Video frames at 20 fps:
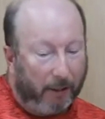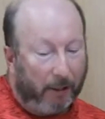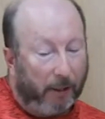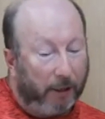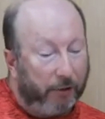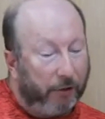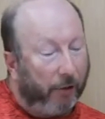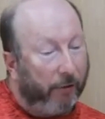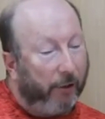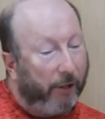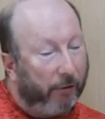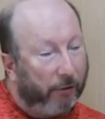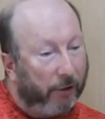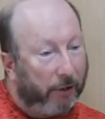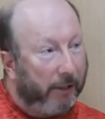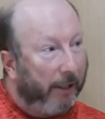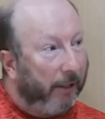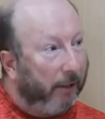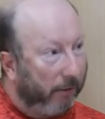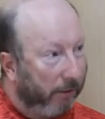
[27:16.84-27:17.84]
And so they
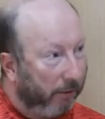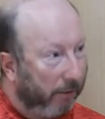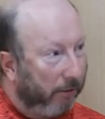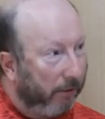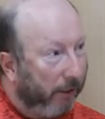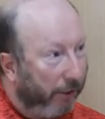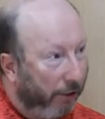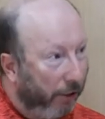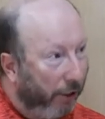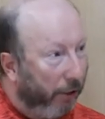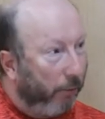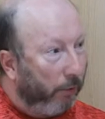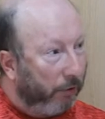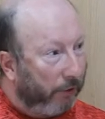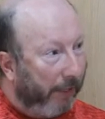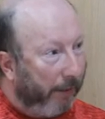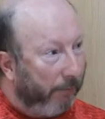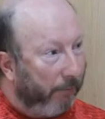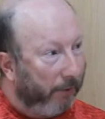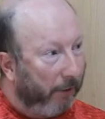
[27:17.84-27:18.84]
understand, they know
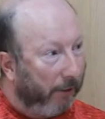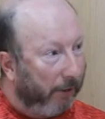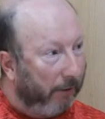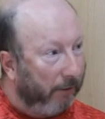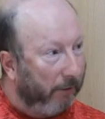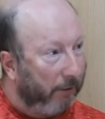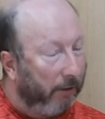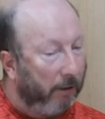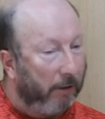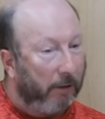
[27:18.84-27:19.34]
what's happening.